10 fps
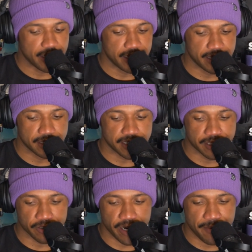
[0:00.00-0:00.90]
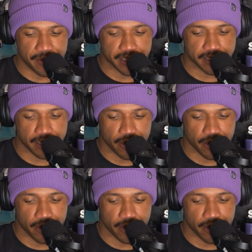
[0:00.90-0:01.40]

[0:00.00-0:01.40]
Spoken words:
His Instagram is